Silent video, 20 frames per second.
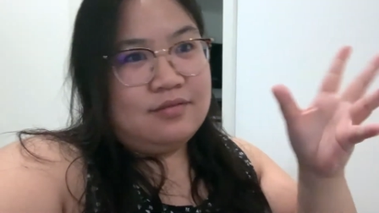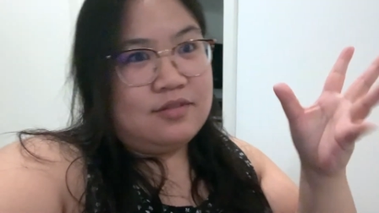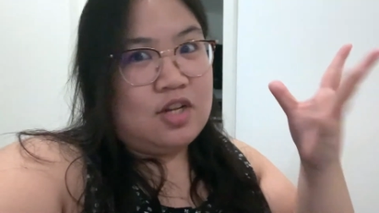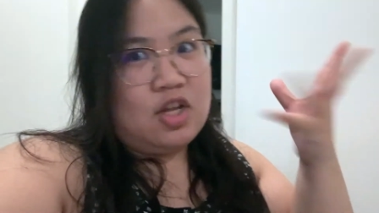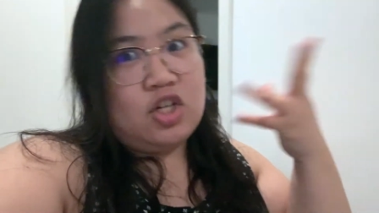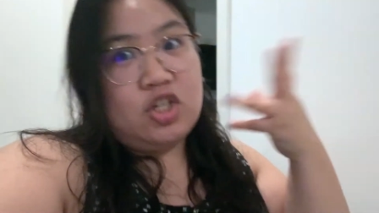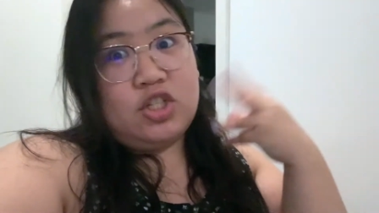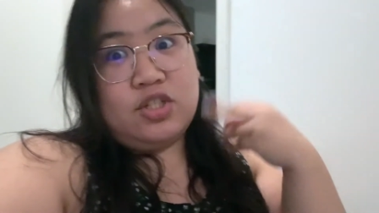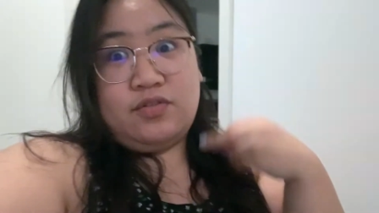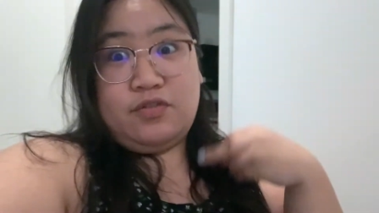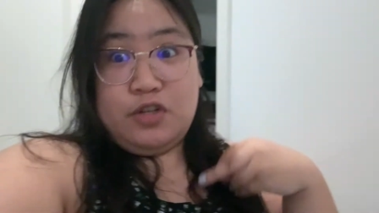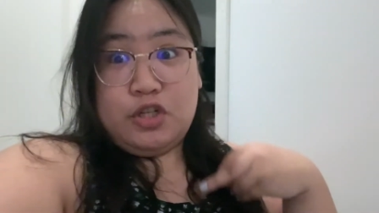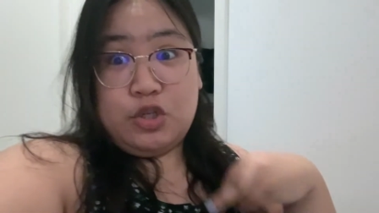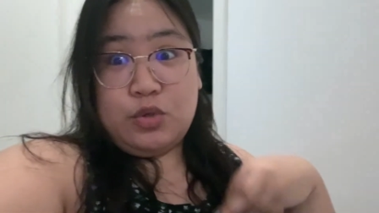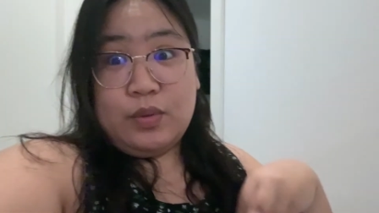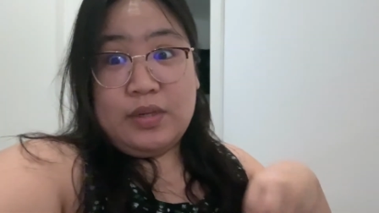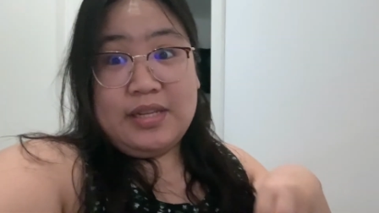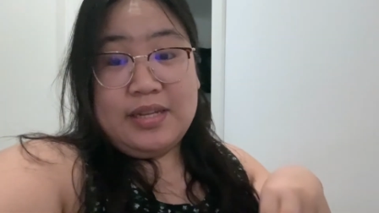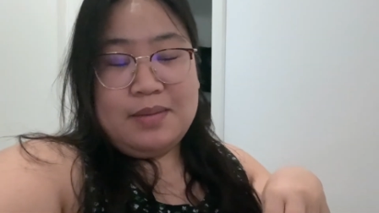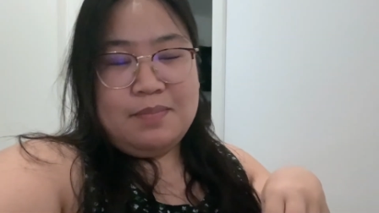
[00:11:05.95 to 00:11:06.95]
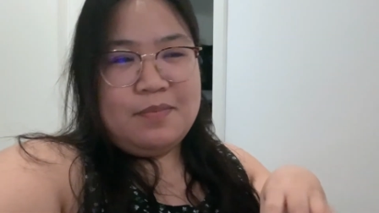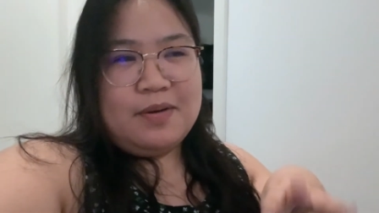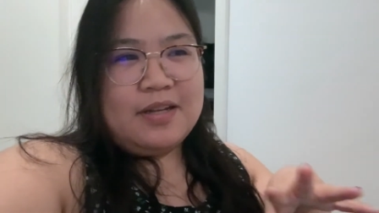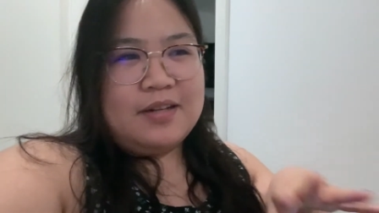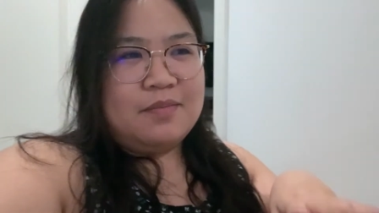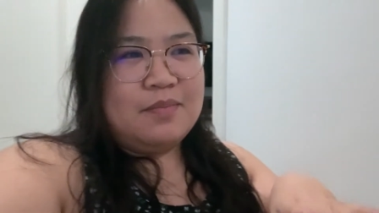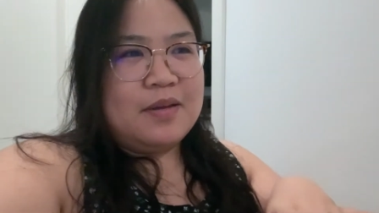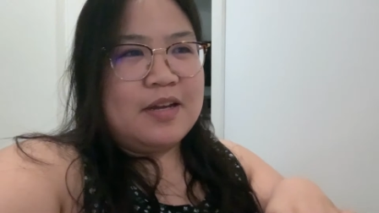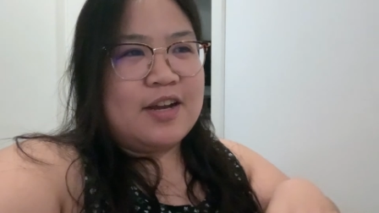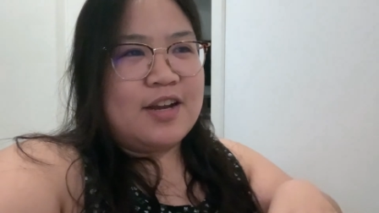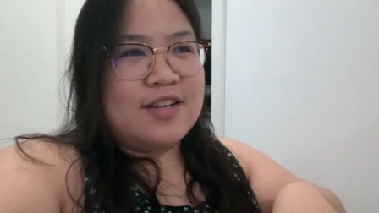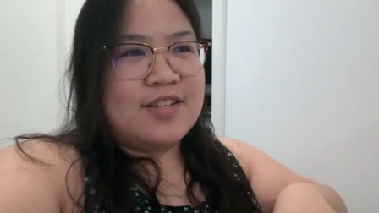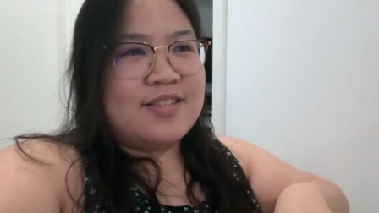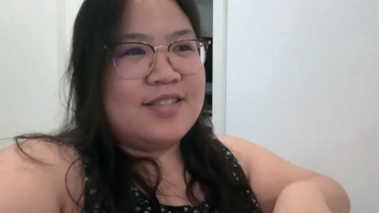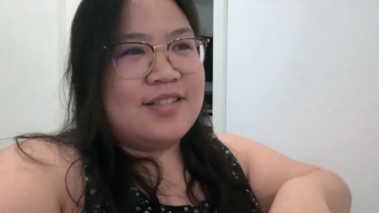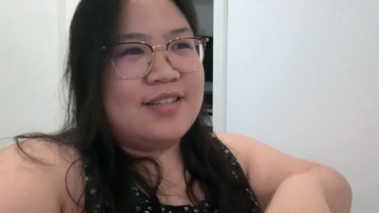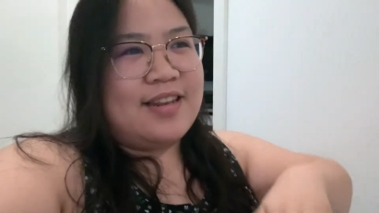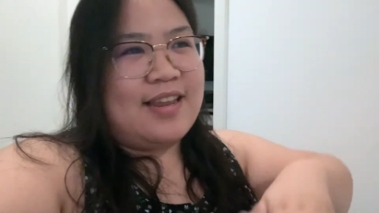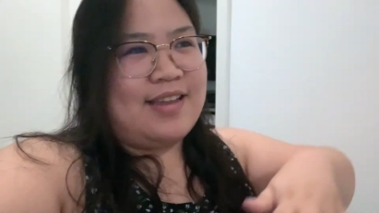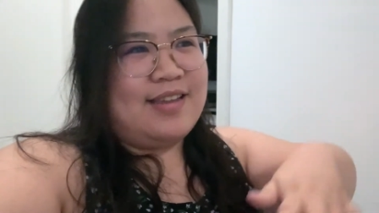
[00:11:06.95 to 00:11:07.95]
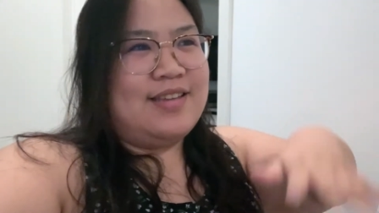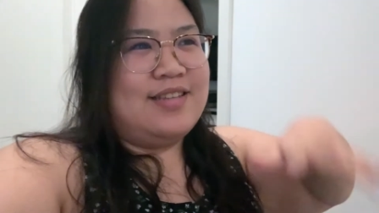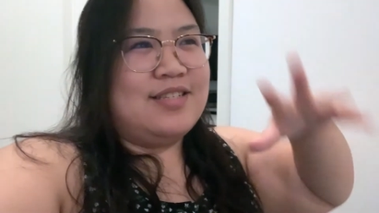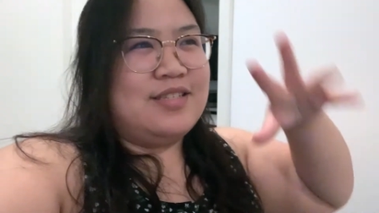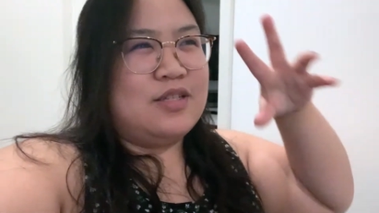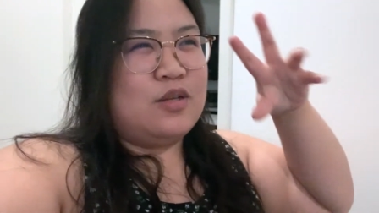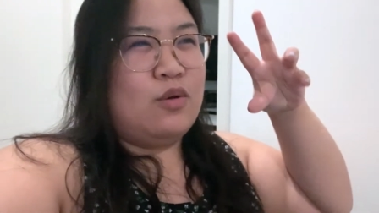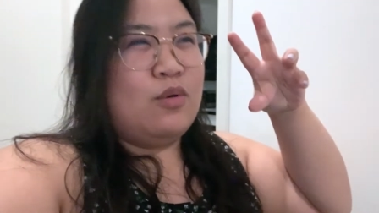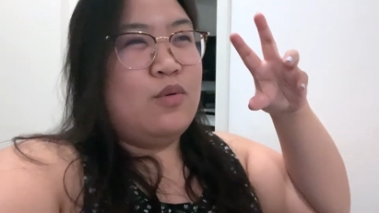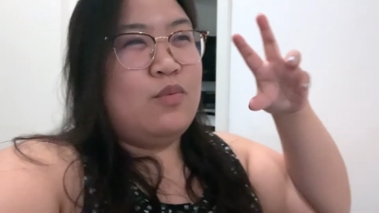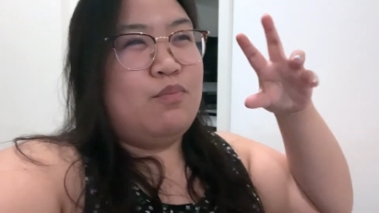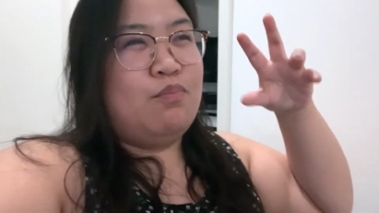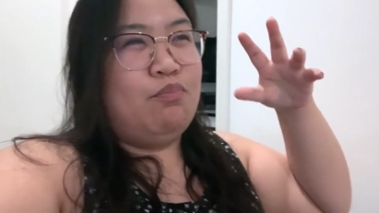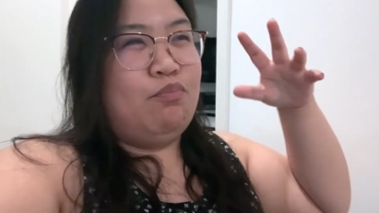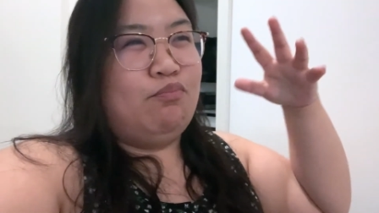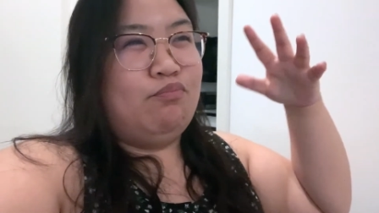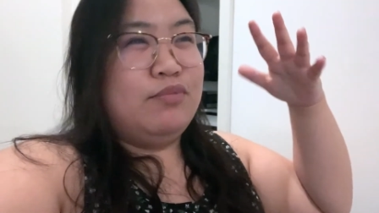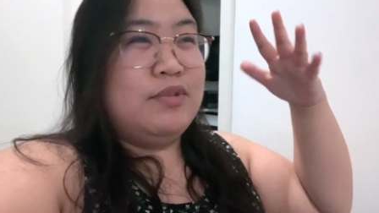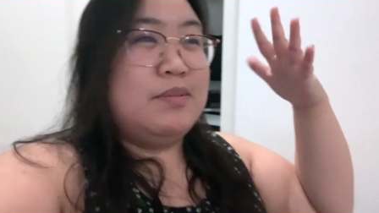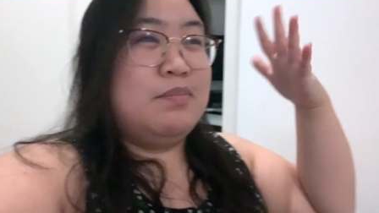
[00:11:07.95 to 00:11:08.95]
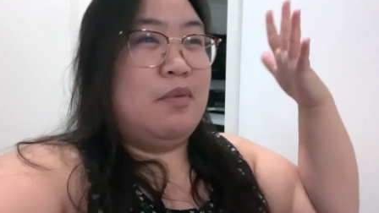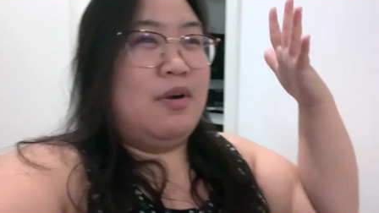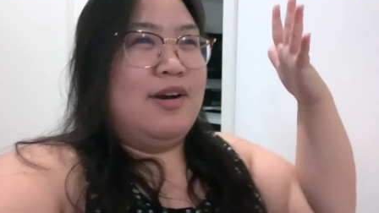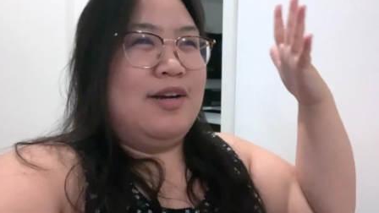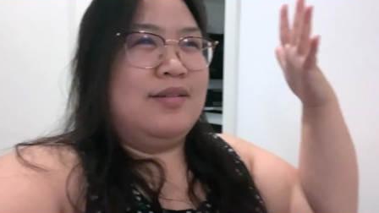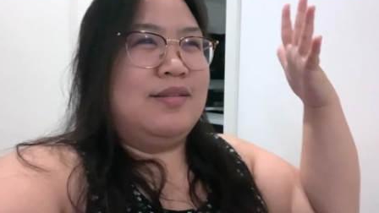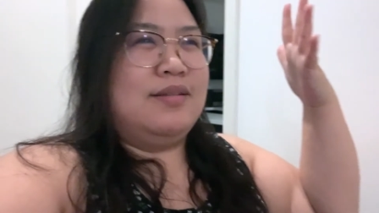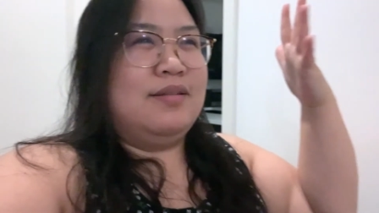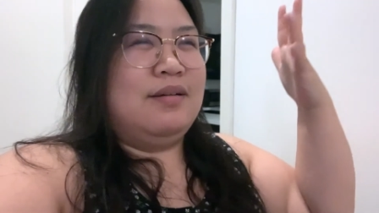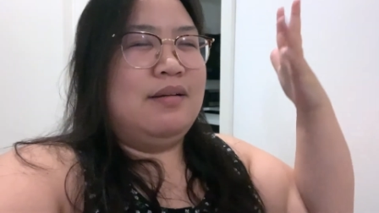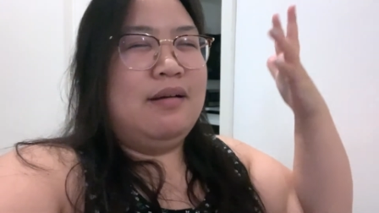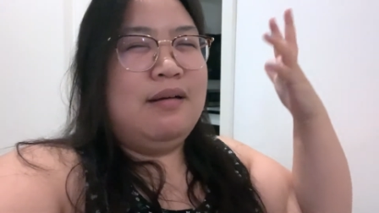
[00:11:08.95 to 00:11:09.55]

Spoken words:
not just visually, but because like he's so smart.